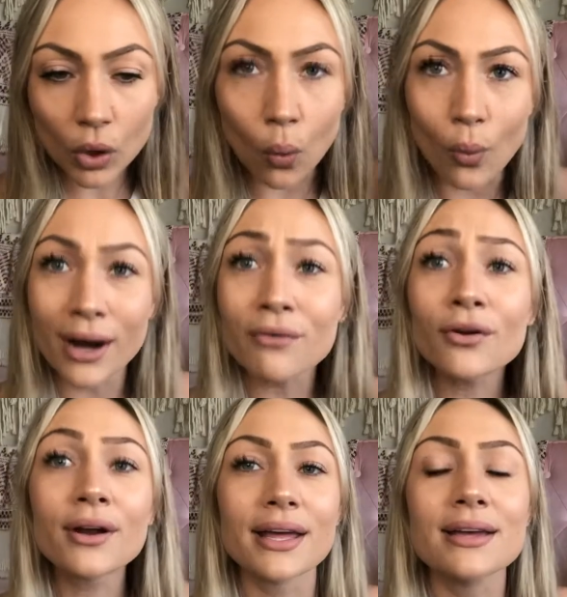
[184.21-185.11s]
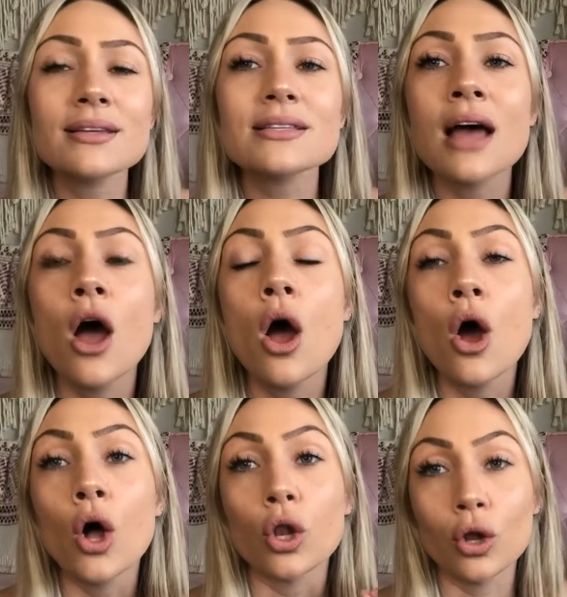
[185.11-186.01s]
whatever it is,
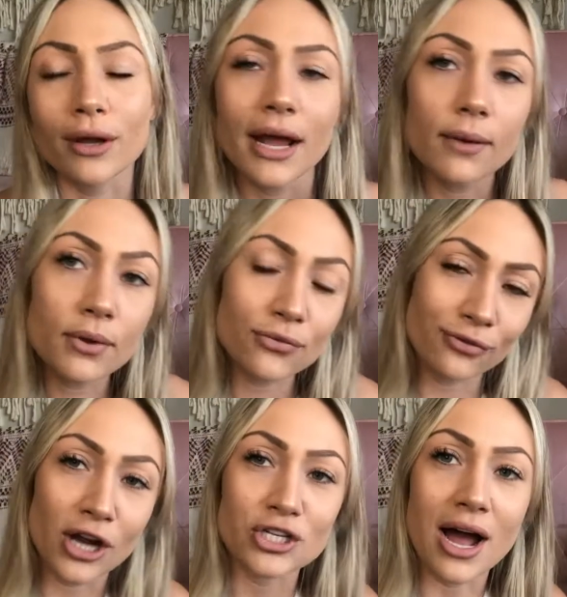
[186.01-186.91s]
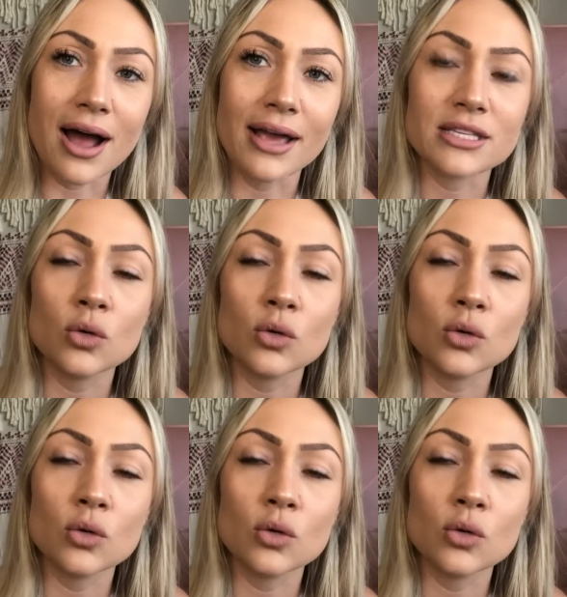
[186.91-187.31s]
look at it with fresh eyes.